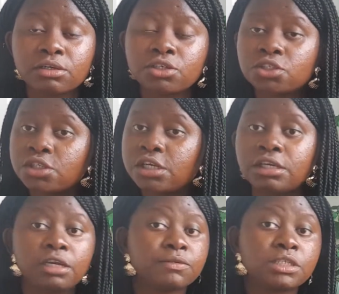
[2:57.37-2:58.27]
She
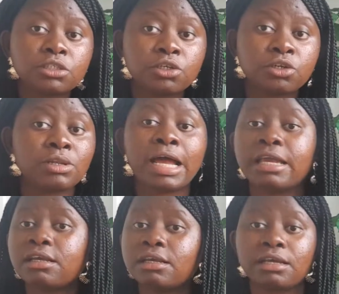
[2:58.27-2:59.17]
gives it to you like
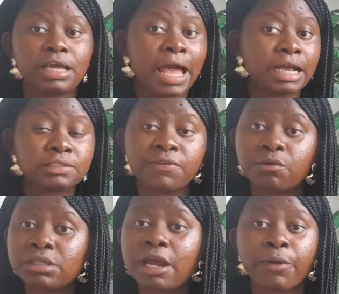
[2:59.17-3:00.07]
ask
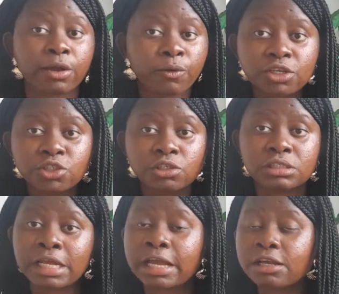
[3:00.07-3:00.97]
very direct questions like